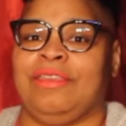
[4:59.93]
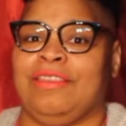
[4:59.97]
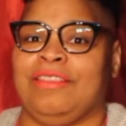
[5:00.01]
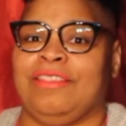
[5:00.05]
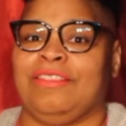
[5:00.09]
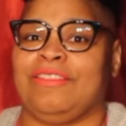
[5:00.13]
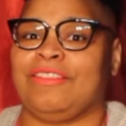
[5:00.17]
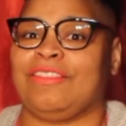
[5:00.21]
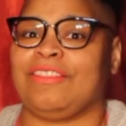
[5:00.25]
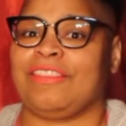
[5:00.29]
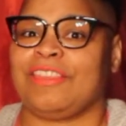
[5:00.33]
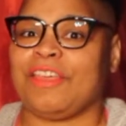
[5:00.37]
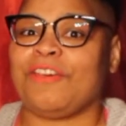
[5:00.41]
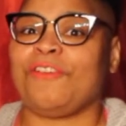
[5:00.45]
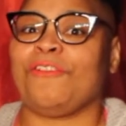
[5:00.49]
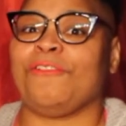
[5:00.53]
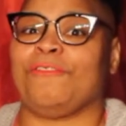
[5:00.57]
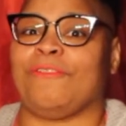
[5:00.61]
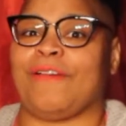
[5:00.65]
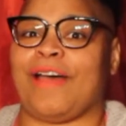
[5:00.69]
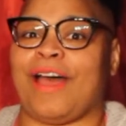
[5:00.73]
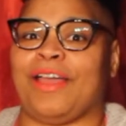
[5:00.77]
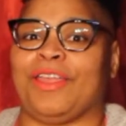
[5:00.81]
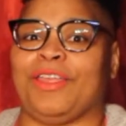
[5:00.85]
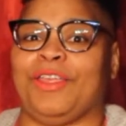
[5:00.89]
still
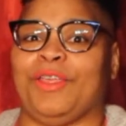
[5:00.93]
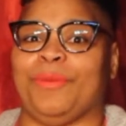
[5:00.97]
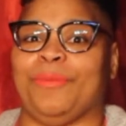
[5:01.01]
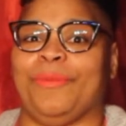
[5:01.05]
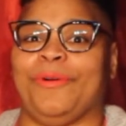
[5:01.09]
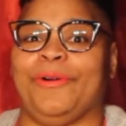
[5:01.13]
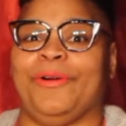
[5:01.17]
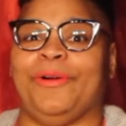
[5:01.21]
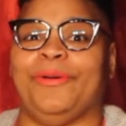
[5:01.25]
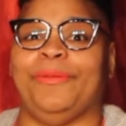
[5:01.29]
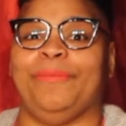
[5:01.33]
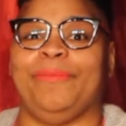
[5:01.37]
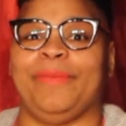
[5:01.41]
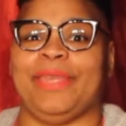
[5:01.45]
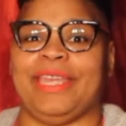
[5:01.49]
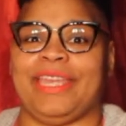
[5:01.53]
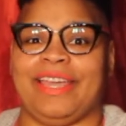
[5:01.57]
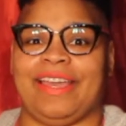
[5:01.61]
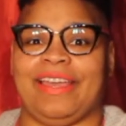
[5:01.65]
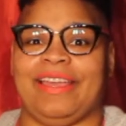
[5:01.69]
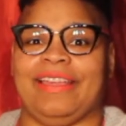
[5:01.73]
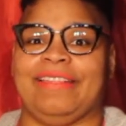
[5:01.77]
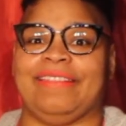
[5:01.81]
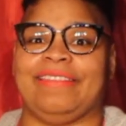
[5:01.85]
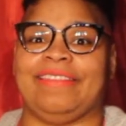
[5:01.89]
valuable
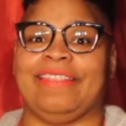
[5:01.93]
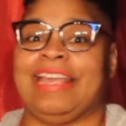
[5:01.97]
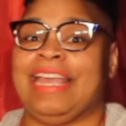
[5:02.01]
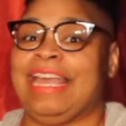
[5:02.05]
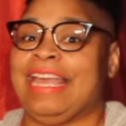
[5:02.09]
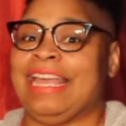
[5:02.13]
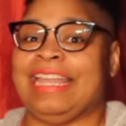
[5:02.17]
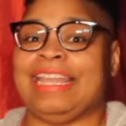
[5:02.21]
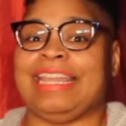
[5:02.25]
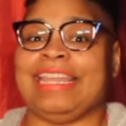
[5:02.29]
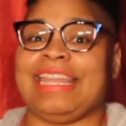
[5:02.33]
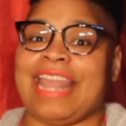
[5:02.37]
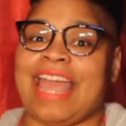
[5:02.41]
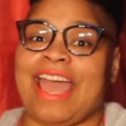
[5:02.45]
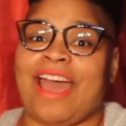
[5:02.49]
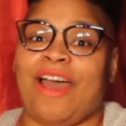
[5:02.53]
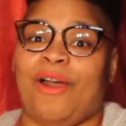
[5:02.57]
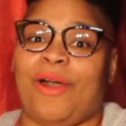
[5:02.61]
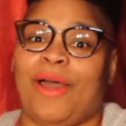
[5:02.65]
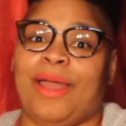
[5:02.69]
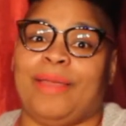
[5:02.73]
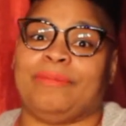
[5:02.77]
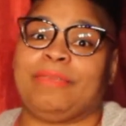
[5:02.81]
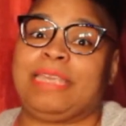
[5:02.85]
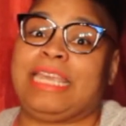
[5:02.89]
because
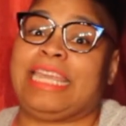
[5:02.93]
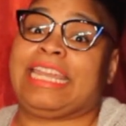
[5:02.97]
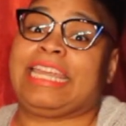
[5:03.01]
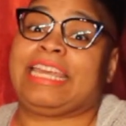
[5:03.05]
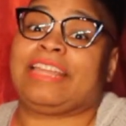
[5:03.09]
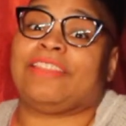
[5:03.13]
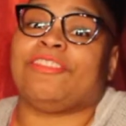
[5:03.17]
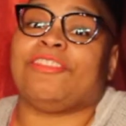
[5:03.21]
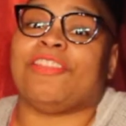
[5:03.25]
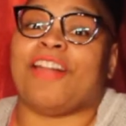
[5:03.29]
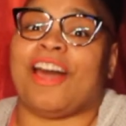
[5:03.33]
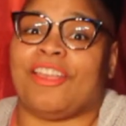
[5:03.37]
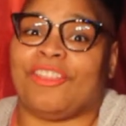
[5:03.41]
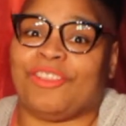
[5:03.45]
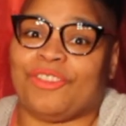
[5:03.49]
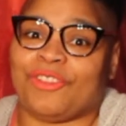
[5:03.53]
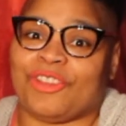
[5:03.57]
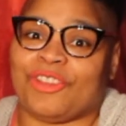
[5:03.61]
now I'm getting less